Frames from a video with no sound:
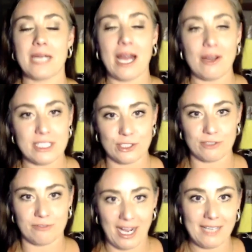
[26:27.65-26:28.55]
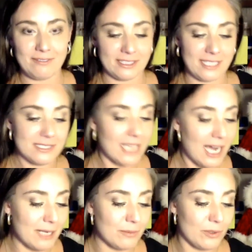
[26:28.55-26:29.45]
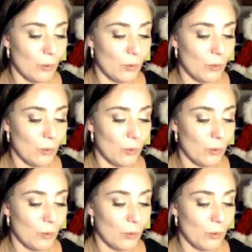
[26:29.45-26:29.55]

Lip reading: how they survived at that time